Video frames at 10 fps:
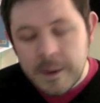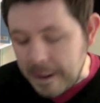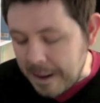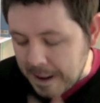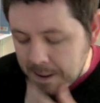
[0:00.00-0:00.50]

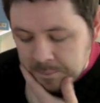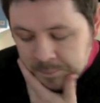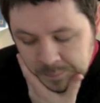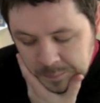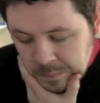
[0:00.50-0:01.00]

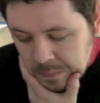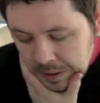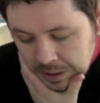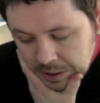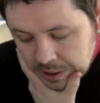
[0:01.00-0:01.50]

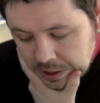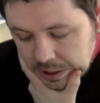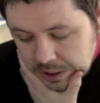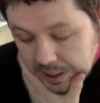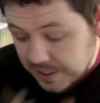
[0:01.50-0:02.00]

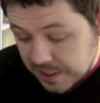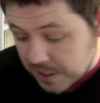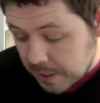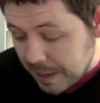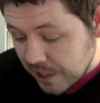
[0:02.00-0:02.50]
As it says on
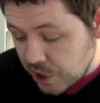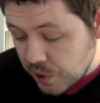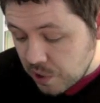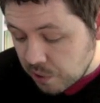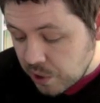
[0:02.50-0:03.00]
the back, choose
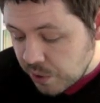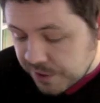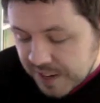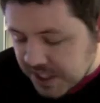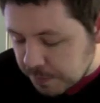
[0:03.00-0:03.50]
your own routes,
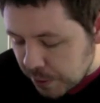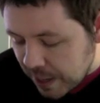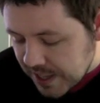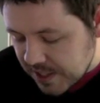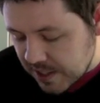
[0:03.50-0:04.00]
find
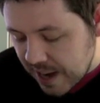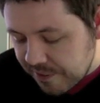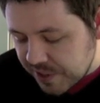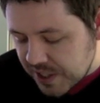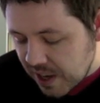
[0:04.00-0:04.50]
surprises at
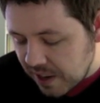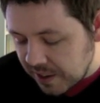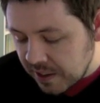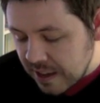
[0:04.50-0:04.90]
every turn.